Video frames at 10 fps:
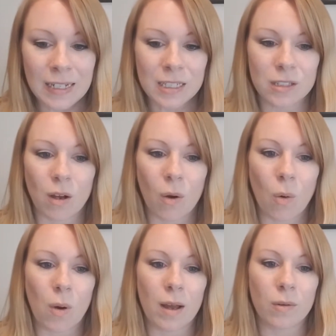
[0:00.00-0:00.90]

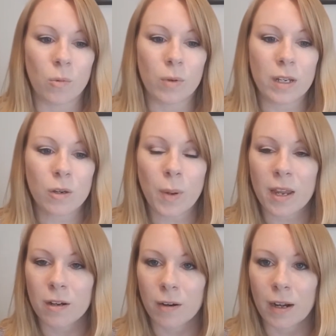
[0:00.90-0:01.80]
So when you pay
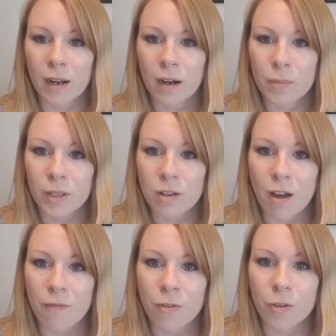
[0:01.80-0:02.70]
your credit card bill, you
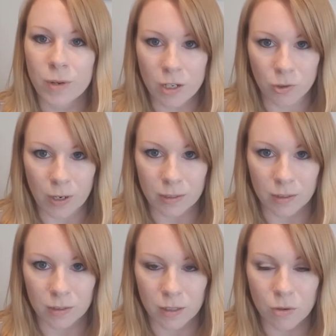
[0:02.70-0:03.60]
have 3
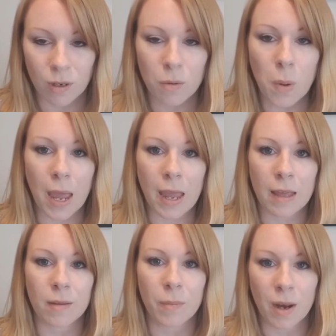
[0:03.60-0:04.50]
choices. You can pay
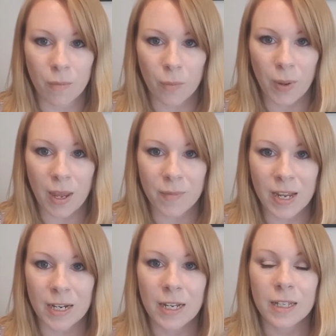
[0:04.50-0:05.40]
the minimum
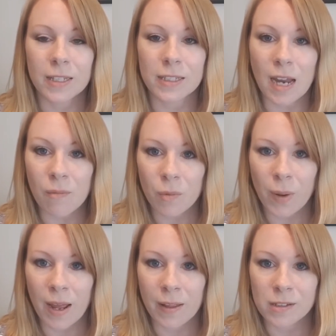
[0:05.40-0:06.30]
payment, the statement
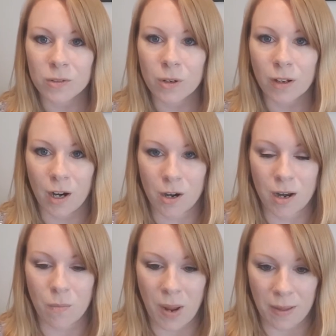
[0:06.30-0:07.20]
balance, or the
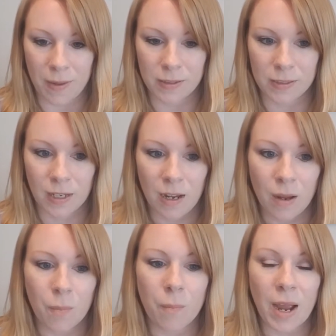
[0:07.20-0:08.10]
current balance.
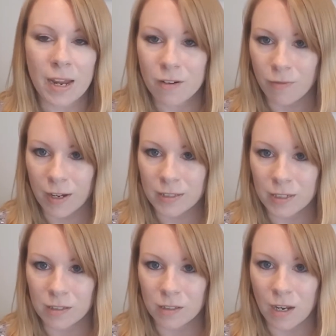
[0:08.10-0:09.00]
My advice
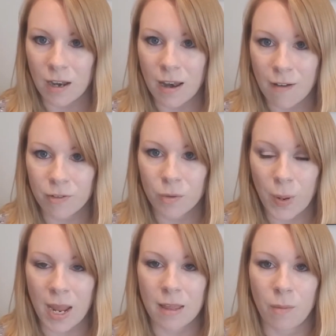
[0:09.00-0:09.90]
is to never
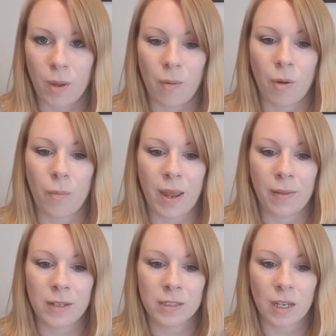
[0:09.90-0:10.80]
pay the minimum
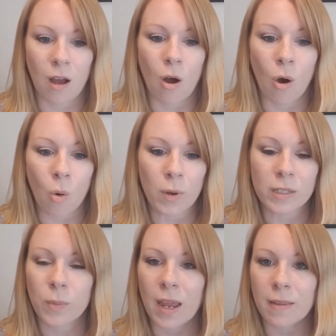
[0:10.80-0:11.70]
balance,
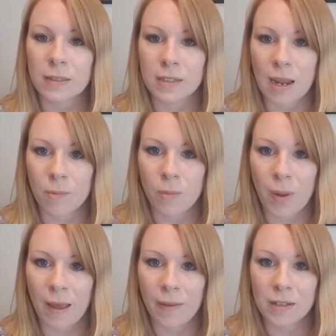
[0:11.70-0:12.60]
always pay the statement
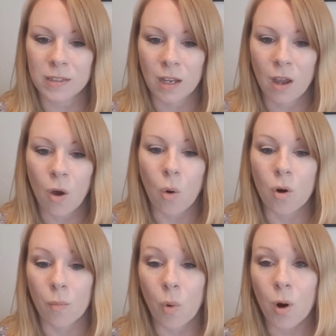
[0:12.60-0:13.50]
balance,
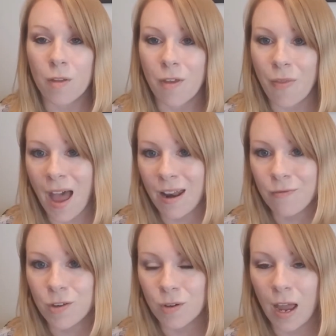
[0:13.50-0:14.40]
or more than that
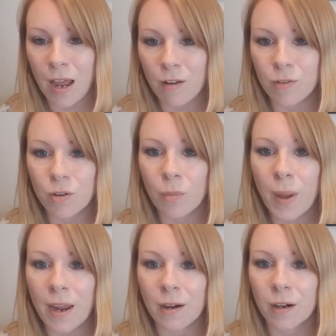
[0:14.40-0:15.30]
if you can. If you can
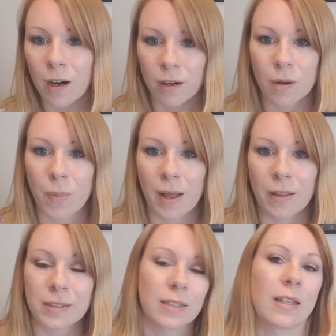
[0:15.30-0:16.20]
pay your current
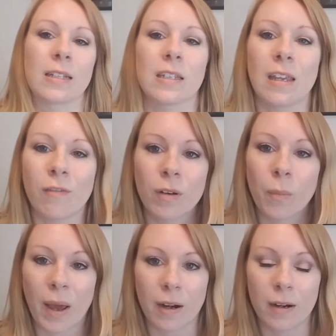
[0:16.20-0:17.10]
balance, that's even
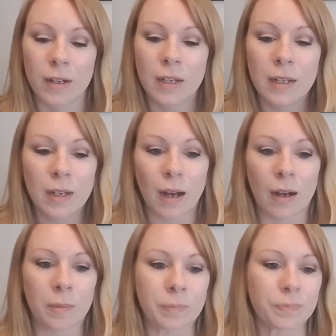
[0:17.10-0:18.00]
better.
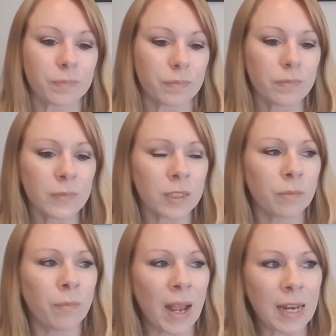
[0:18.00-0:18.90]

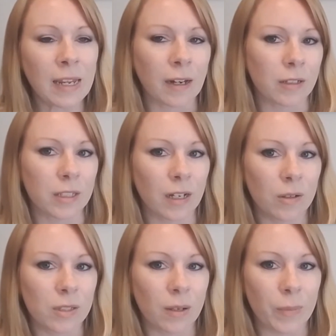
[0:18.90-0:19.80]
Many years
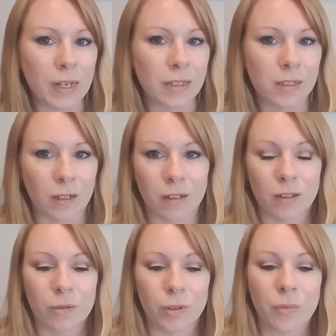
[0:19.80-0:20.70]
ago, somebody started
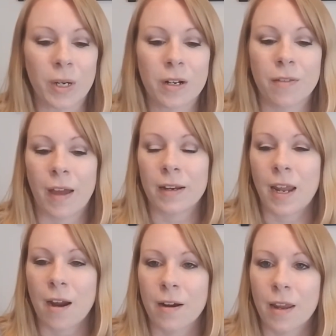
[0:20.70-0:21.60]
the rumor that
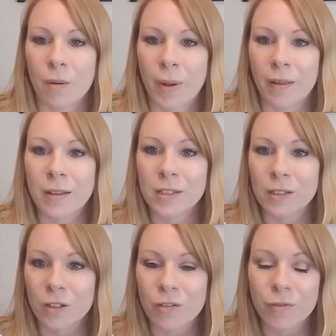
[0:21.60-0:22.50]
carrying a balance
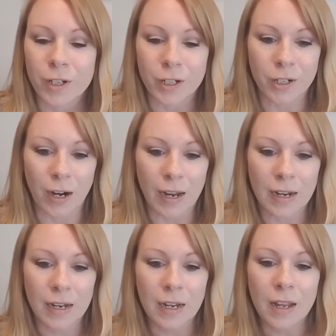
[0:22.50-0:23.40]
is good for your credit.
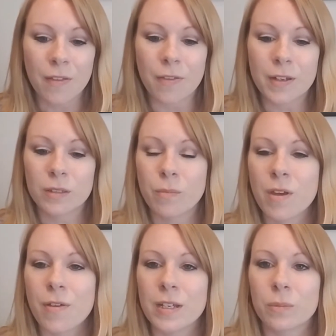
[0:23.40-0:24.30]
This
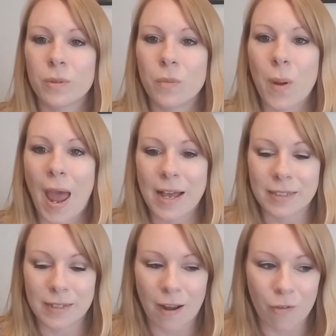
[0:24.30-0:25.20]
myth has been
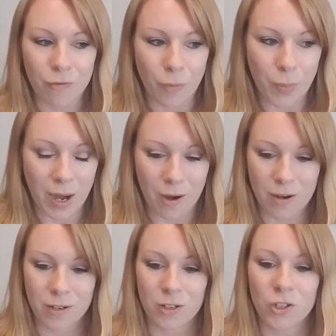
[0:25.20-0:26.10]
passed down from
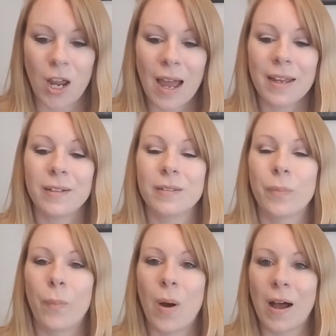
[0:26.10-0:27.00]
parent to child,
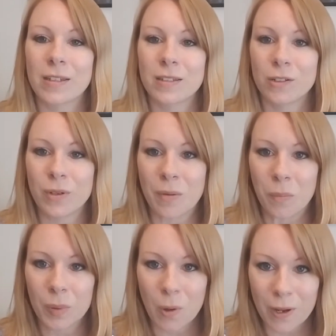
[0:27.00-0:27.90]
boss to
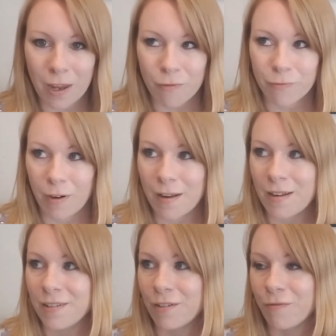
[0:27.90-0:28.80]
employee,
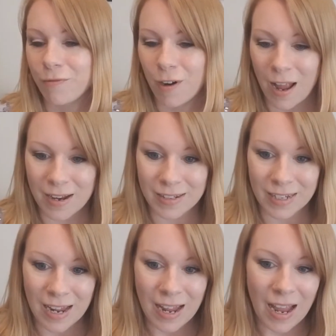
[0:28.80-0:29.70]
friend to friend,
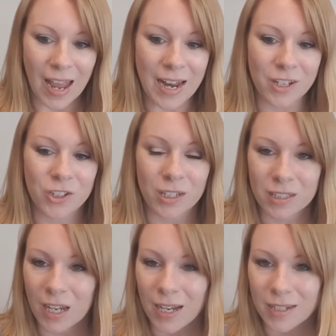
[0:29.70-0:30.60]
and it
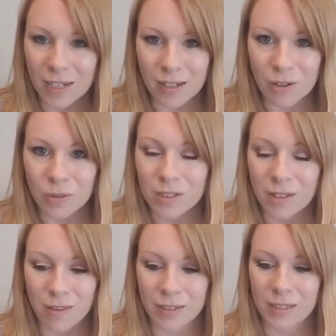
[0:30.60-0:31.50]
just continues to
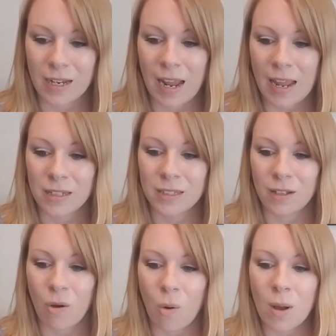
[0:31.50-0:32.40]
this day.
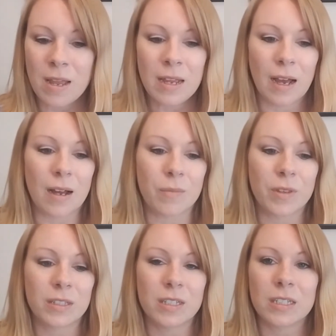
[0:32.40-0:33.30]
So
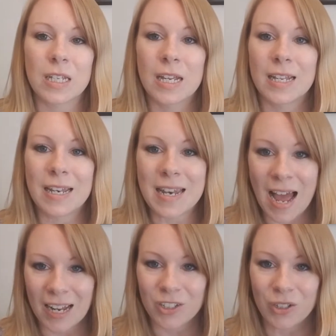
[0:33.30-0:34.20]
this is
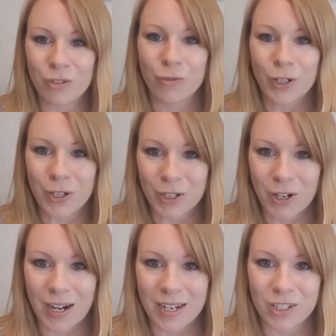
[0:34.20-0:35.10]
not good for your
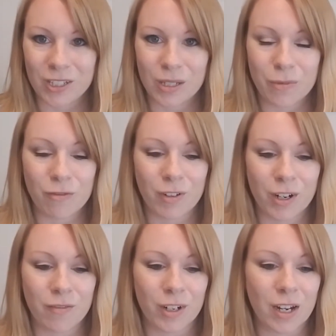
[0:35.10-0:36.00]
credit, just to be
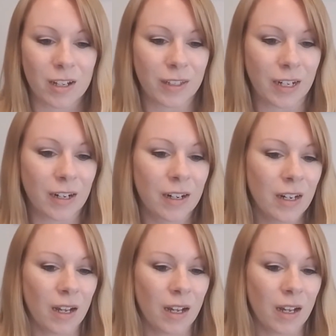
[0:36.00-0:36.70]
very, very clear.